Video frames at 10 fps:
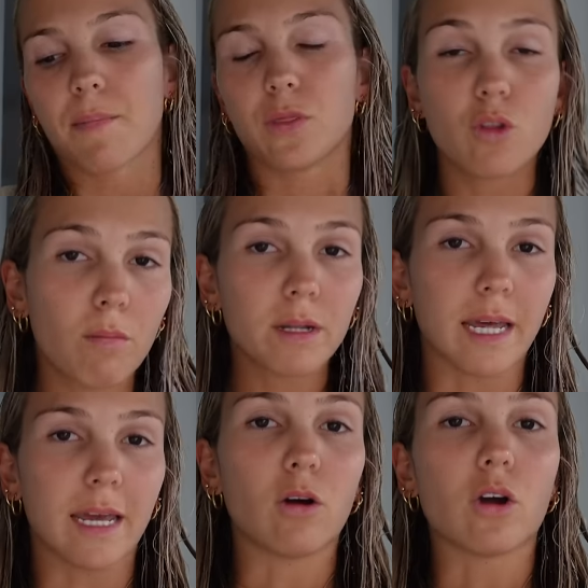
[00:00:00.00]

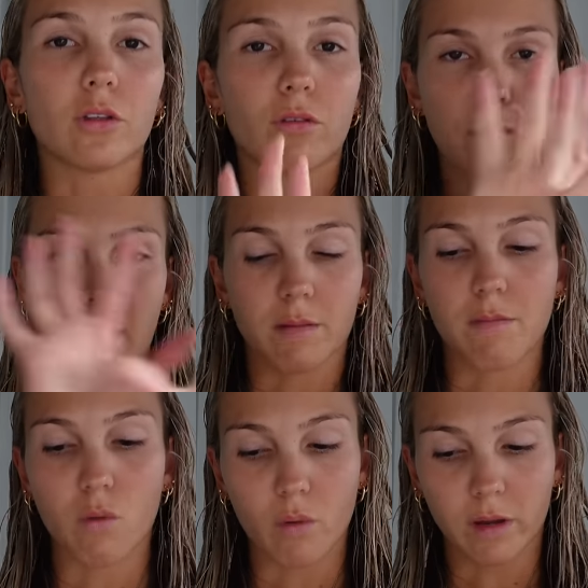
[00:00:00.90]
normally I'll go through my
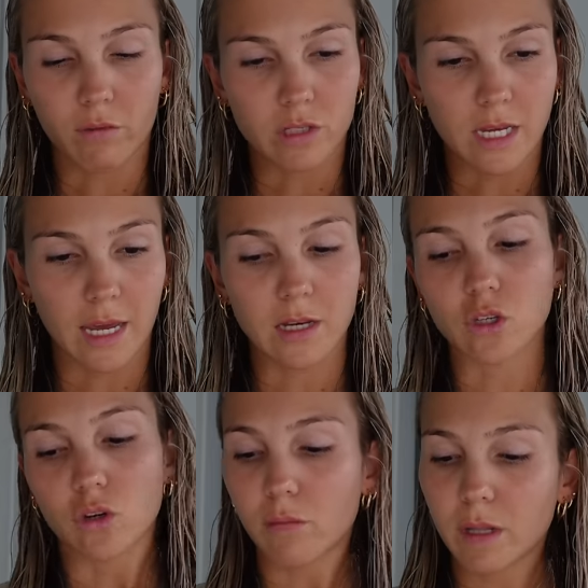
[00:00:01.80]
morning routine.
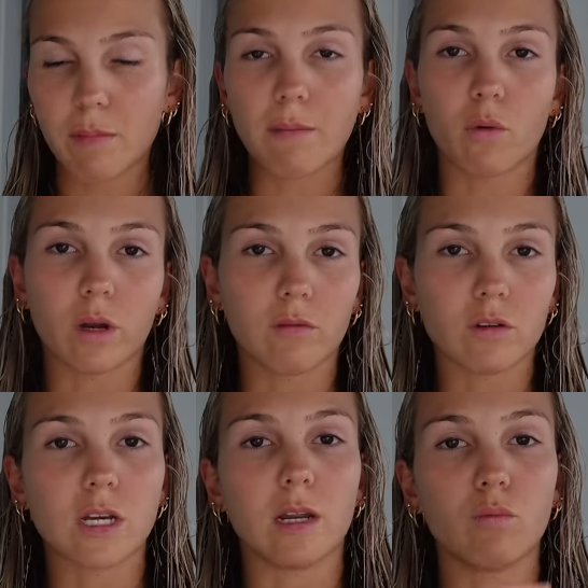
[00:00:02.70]
So normally my morning
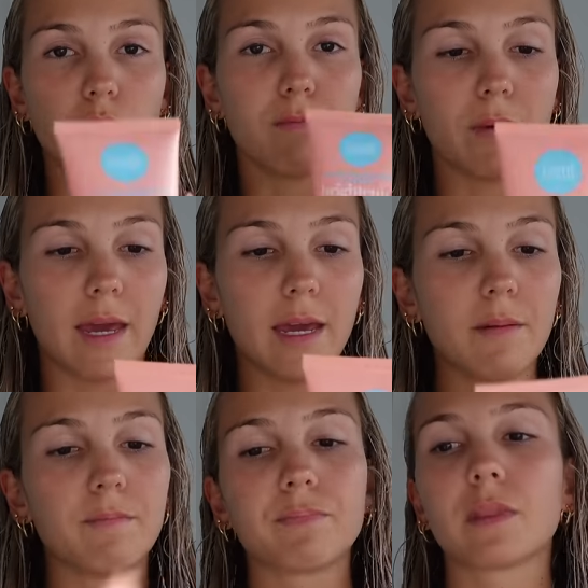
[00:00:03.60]
routine would
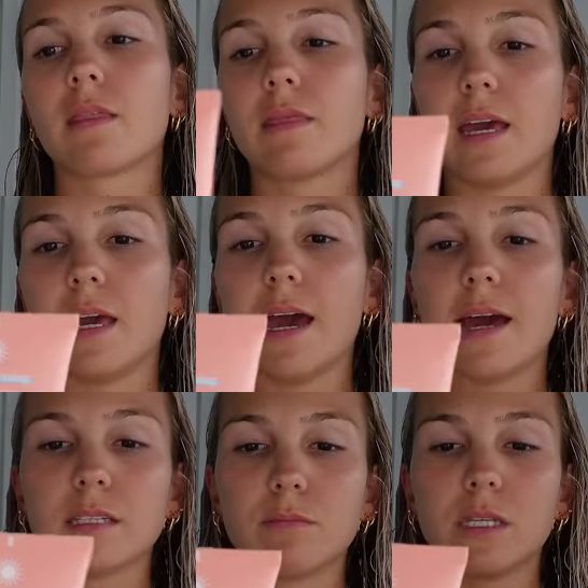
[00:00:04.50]
be the
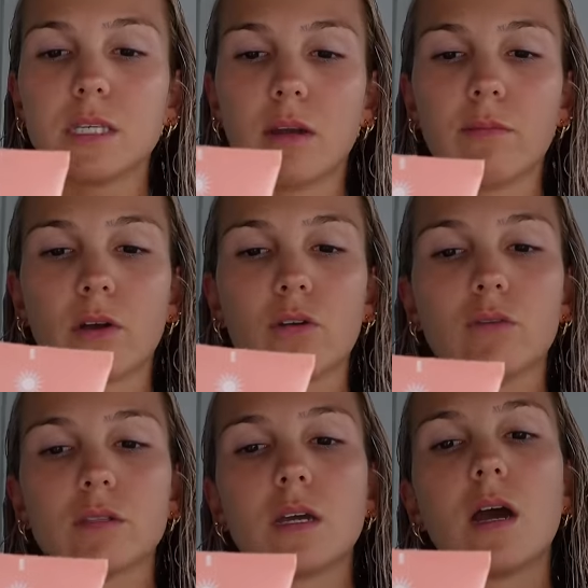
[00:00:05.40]
Esmi Skin
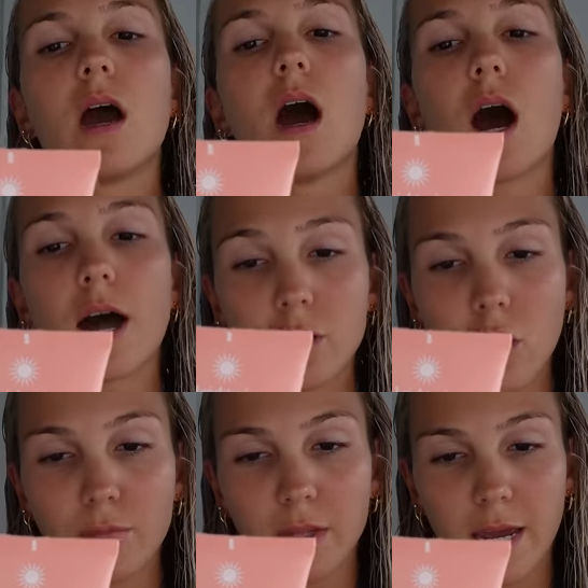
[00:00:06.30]
Minerals
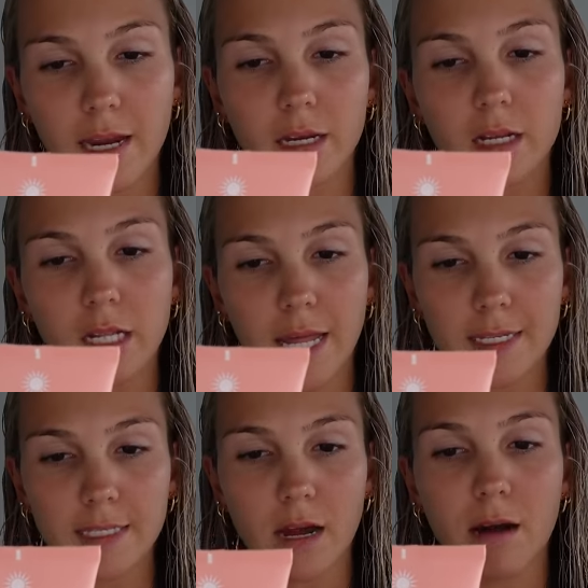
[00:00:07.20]
Uncomplicated
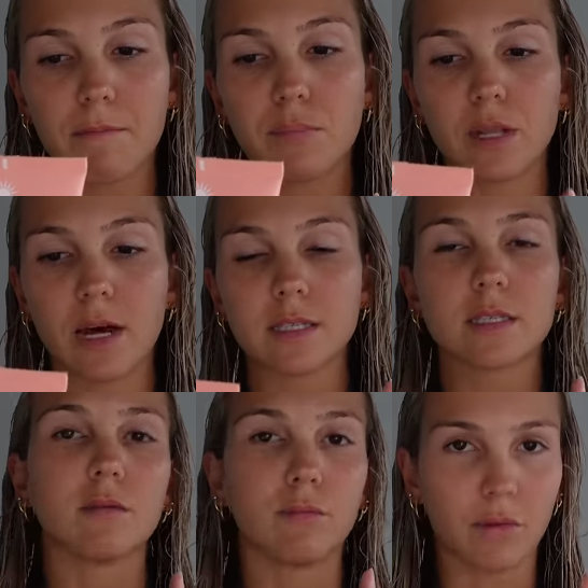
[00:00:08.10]
Cleanser
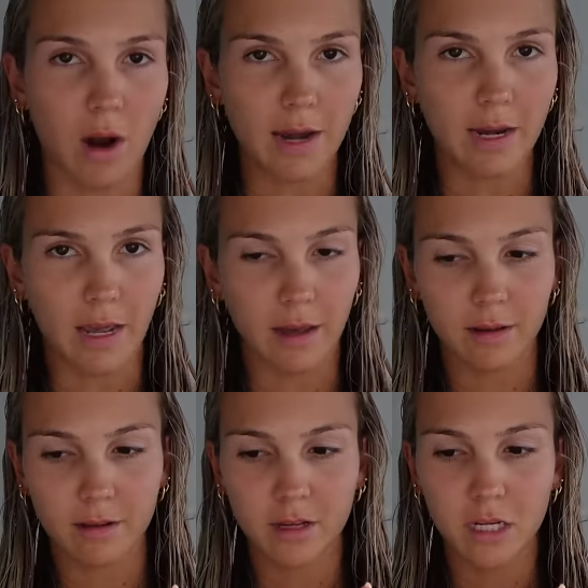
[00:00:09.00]
plus Brightening.
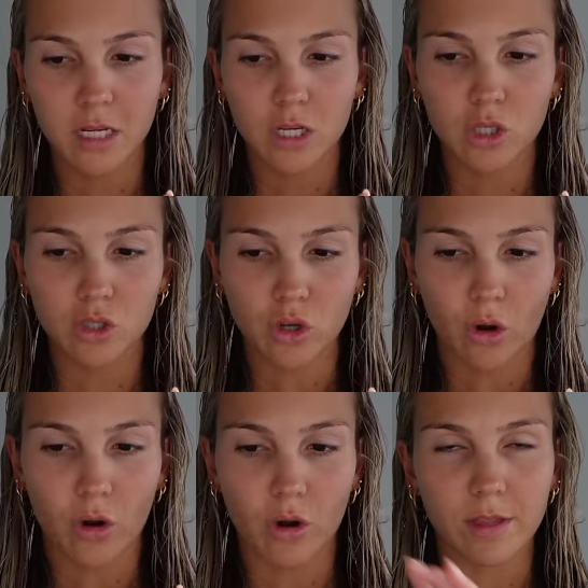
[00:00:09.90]
So
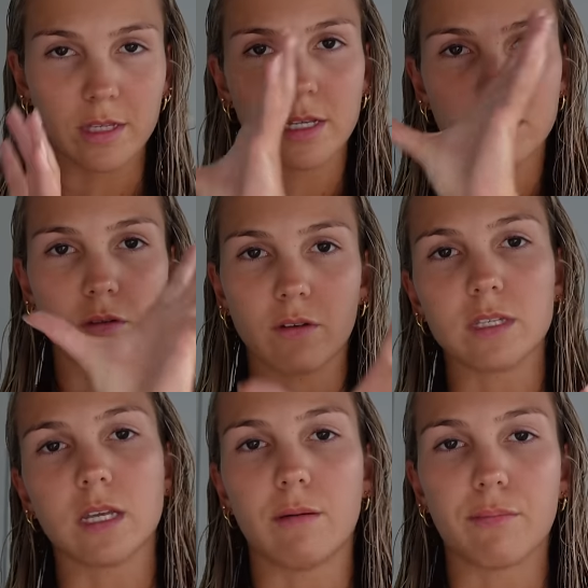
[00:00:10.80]
this is
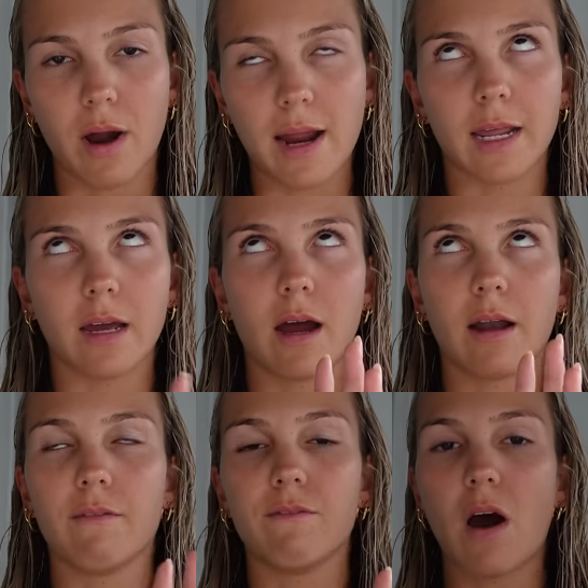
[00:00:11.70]
obviously a brightening kind of